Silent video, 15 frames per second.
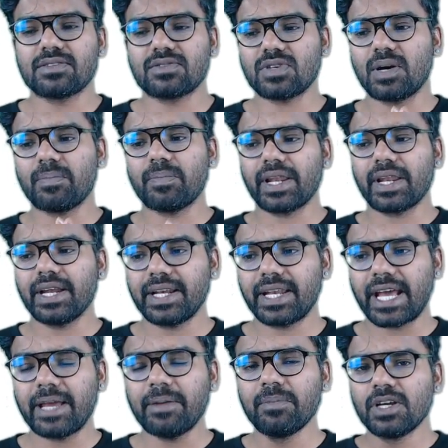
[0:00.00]
So upgrade
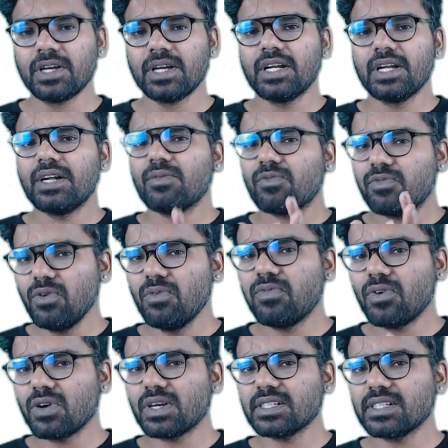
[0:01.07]
time, full
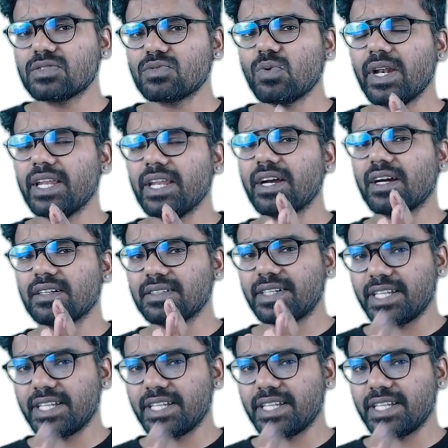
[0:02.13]
focus only on